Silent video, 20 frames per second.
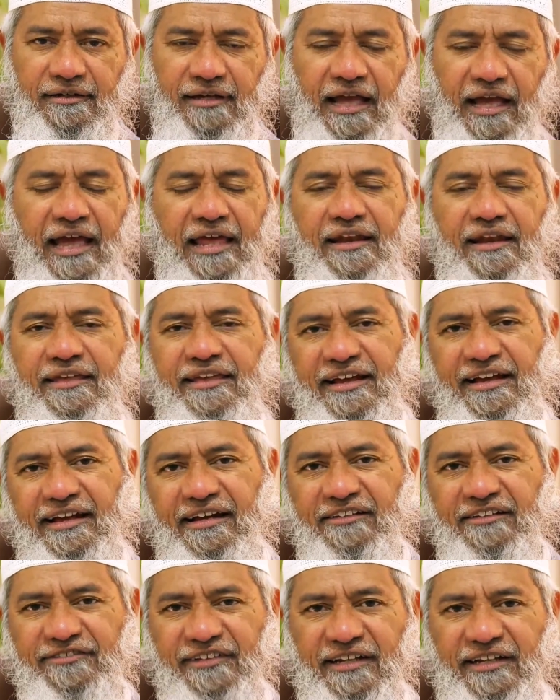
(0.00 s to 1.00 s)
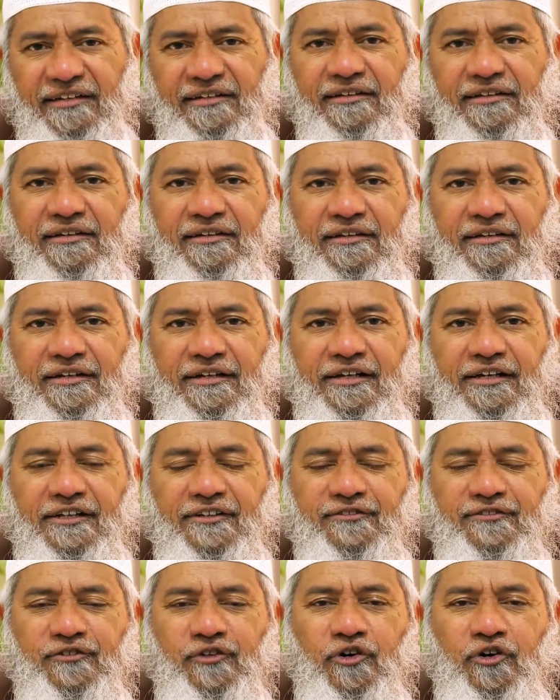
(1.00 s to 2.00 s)
and a younger son.
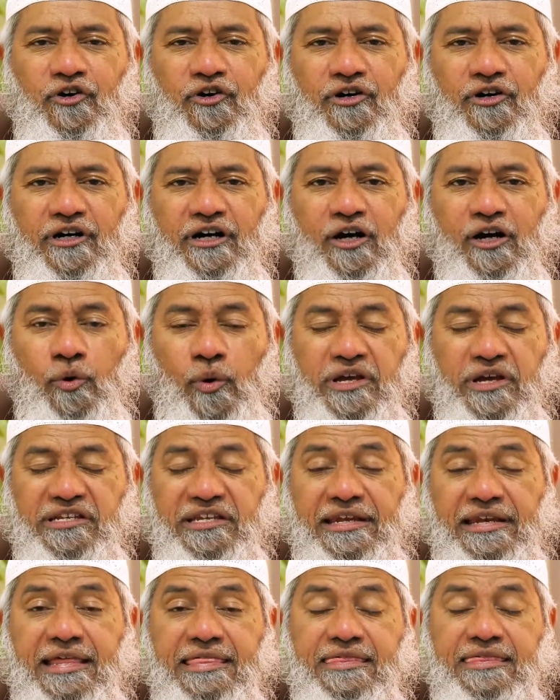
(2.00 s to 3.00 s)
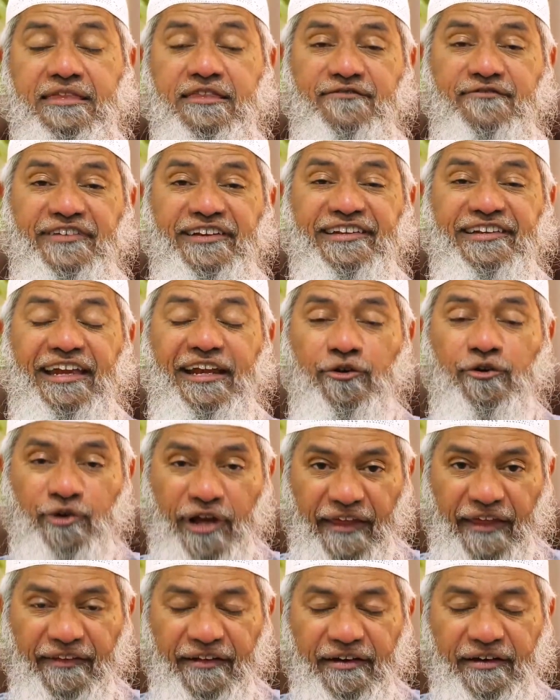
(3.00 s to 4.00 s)
So her question is, since we stay
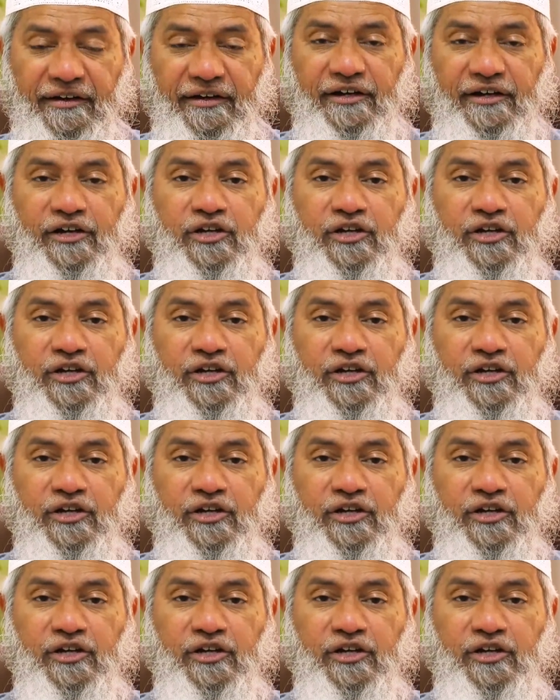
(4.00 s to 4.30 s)
together,